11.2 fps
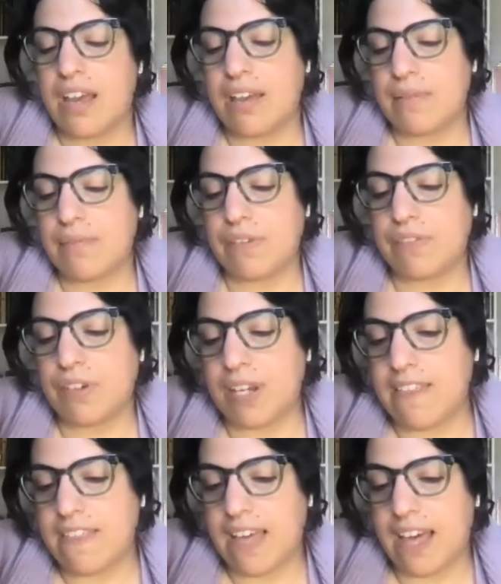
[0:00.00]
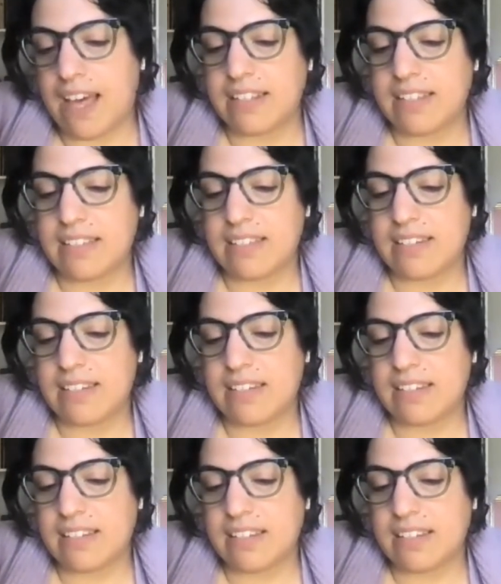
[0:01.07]
if you're in that,
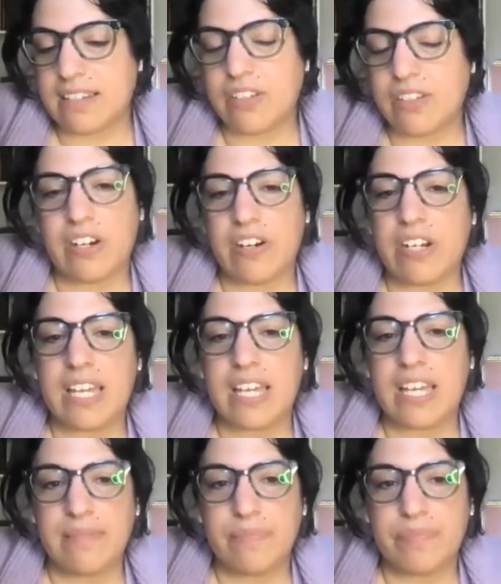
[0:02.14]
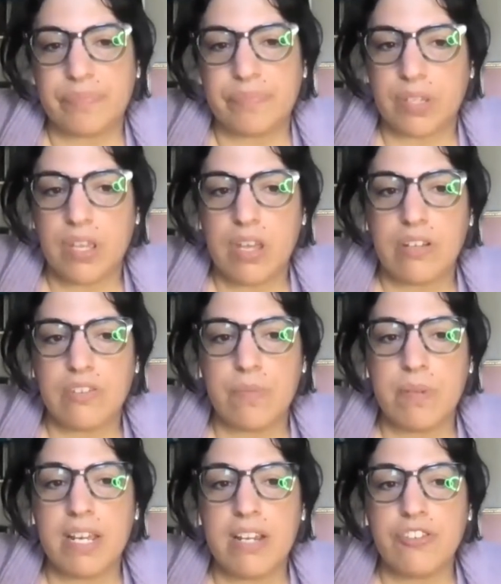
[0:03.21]
you'll hear it again.
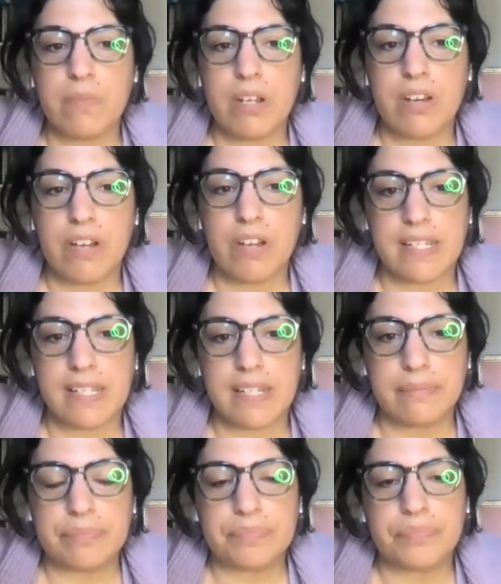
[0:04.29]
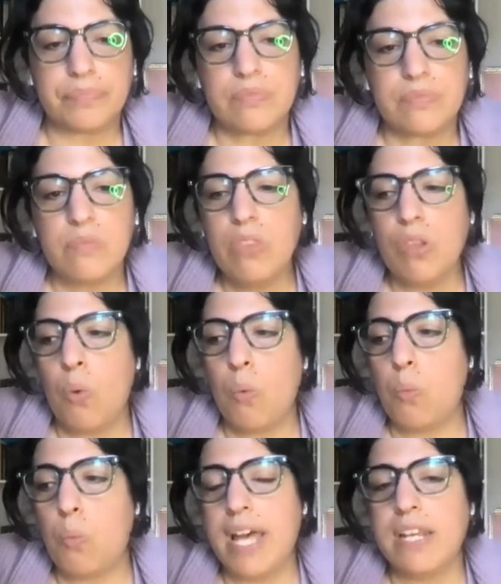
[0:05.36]
Gemini or Gemini rising,
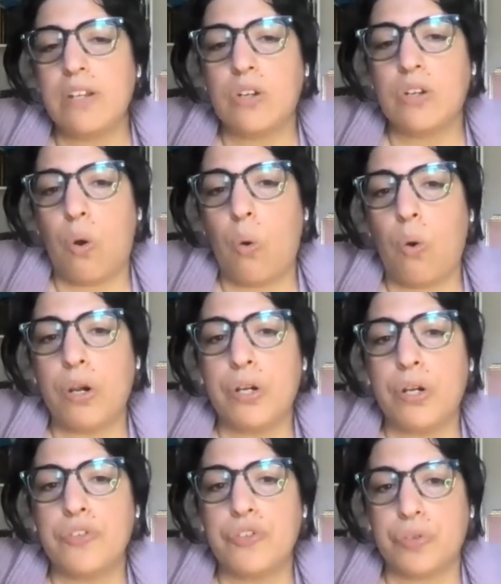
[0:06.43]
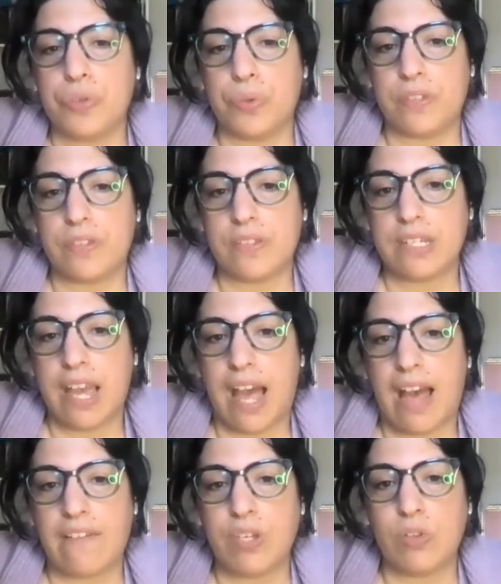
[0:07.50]
what core truths
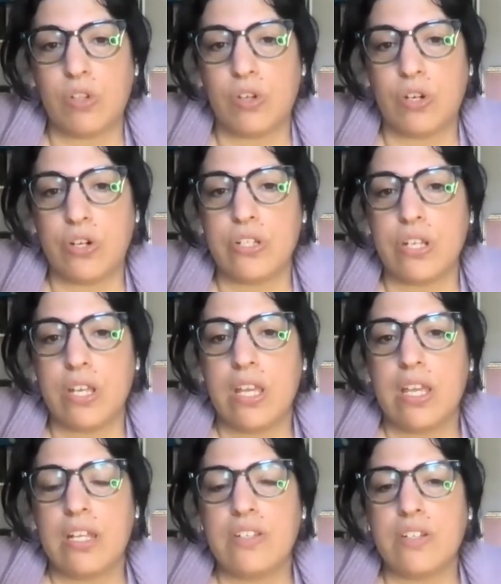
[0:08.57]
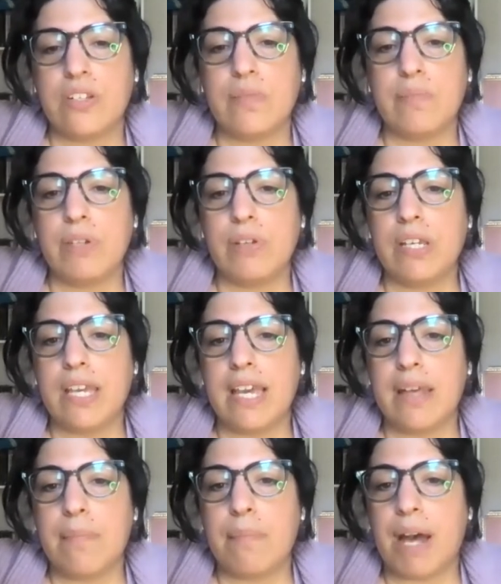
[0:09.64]
have you learned to communicate
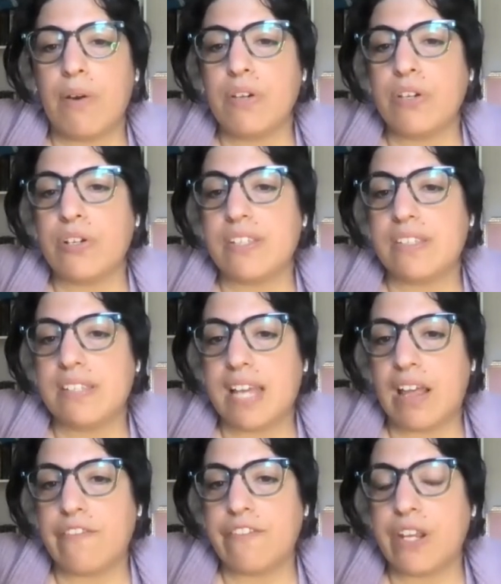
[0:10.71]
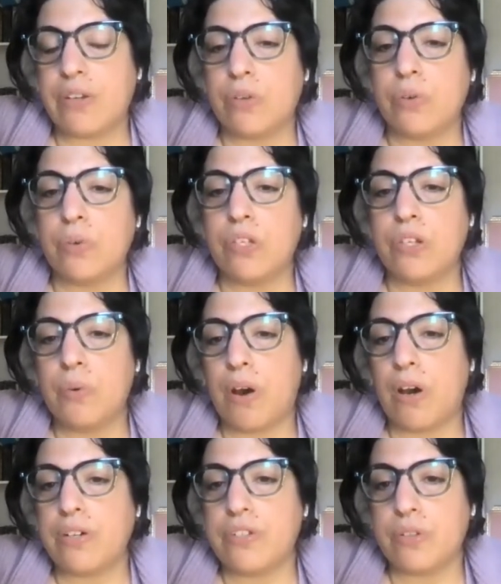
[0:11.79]
about yourself and who you
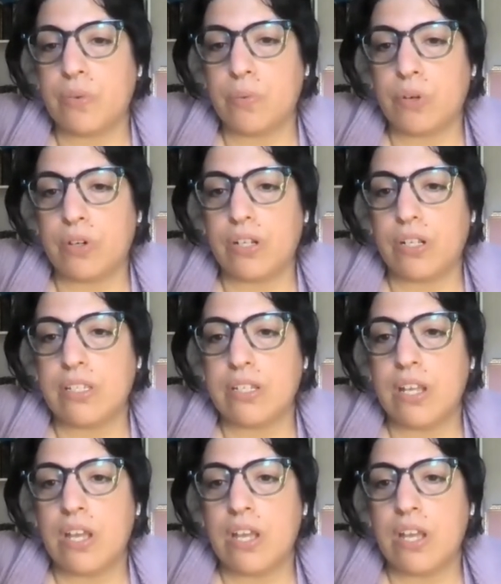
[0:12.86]
are to the world?